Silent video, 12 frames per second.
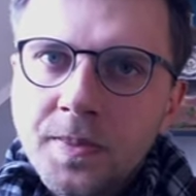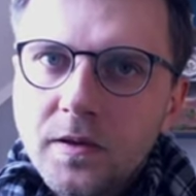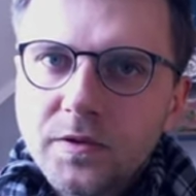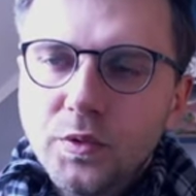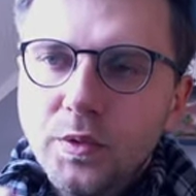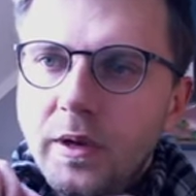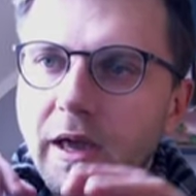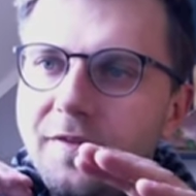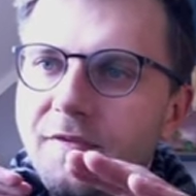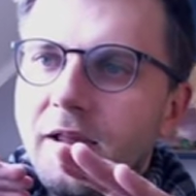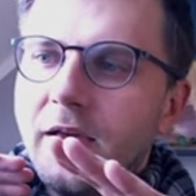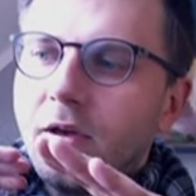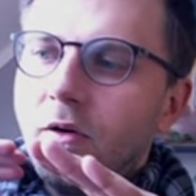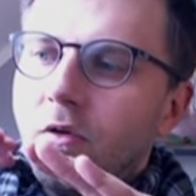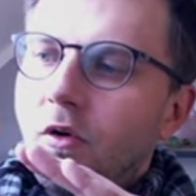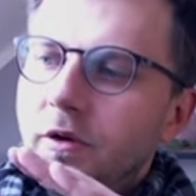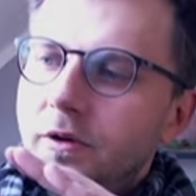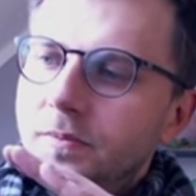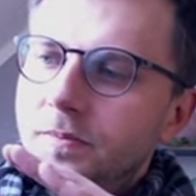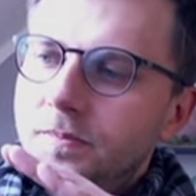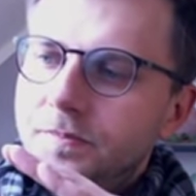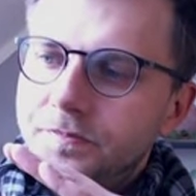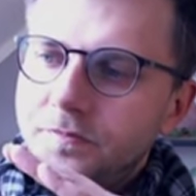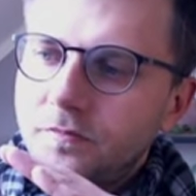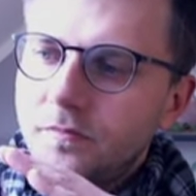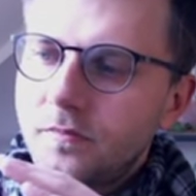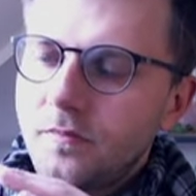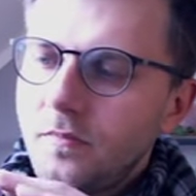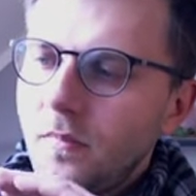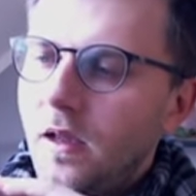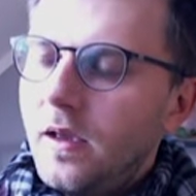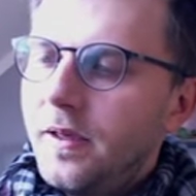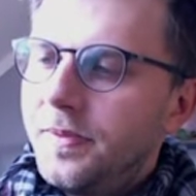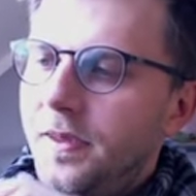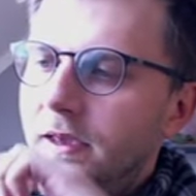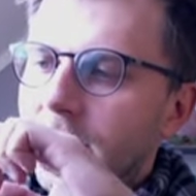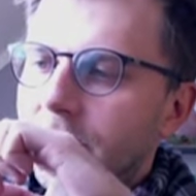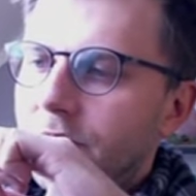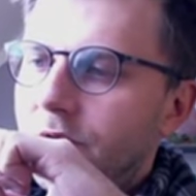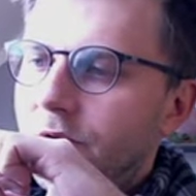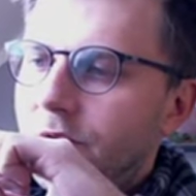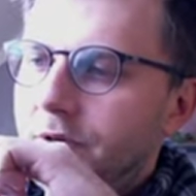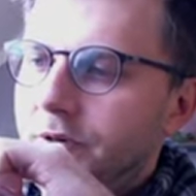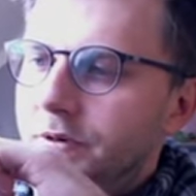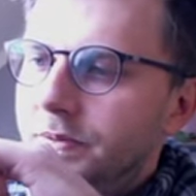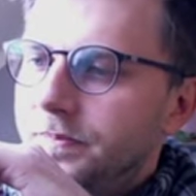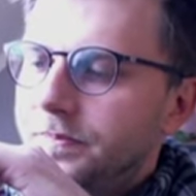So you have like a corner and the other corner